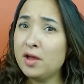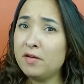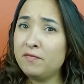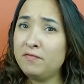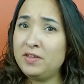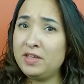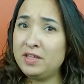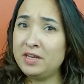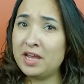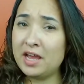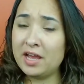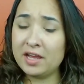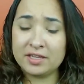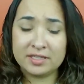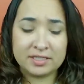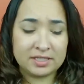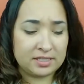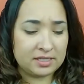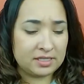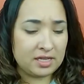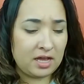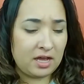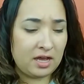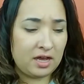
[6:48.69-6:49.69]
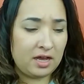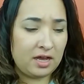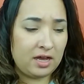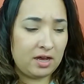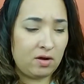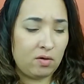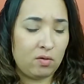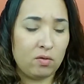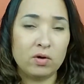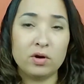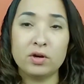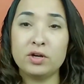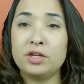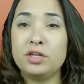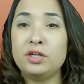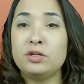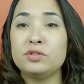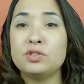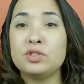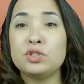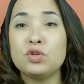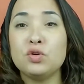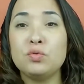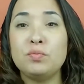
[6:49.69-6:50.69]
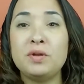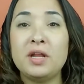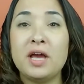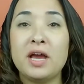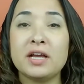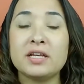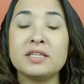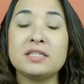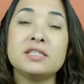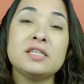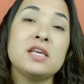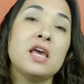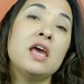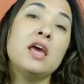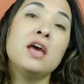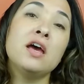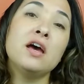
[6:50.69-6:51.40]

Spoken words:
V-necks or, you know, scoop necks,